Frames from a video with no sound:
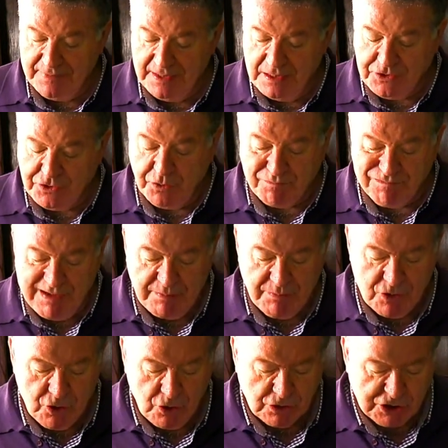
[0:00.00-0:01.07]
Supreme
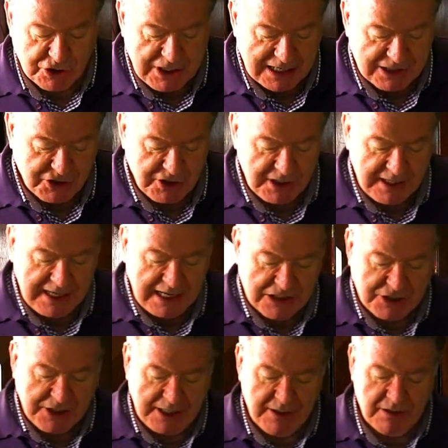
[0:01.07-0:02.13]
Court Judge
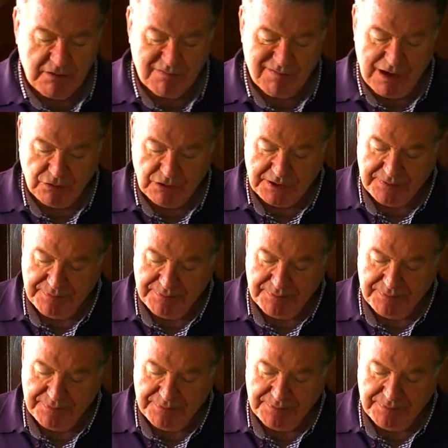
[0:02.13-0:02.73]
Cheshin wrote,